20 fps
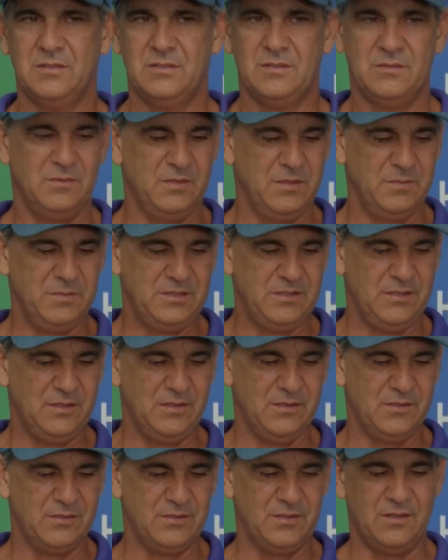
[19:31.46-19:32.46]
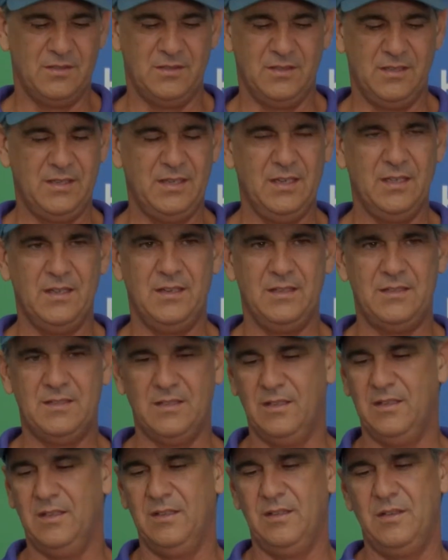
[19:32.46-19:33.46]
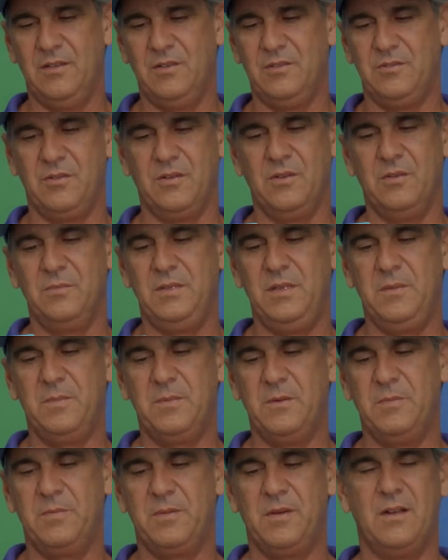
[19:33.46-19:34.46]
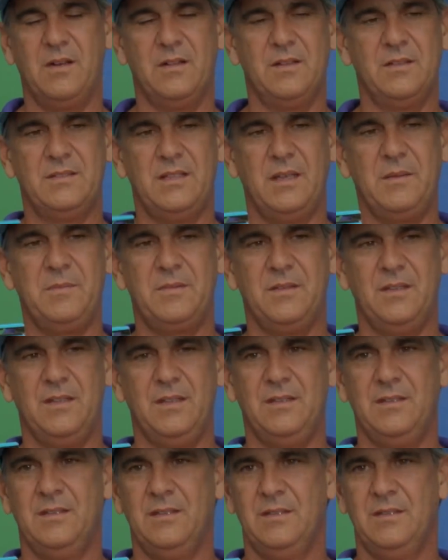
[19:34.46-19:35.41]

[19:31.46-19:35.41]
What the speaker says: where the materials are. Again, it's a Lowe's or Home Depot product type thing.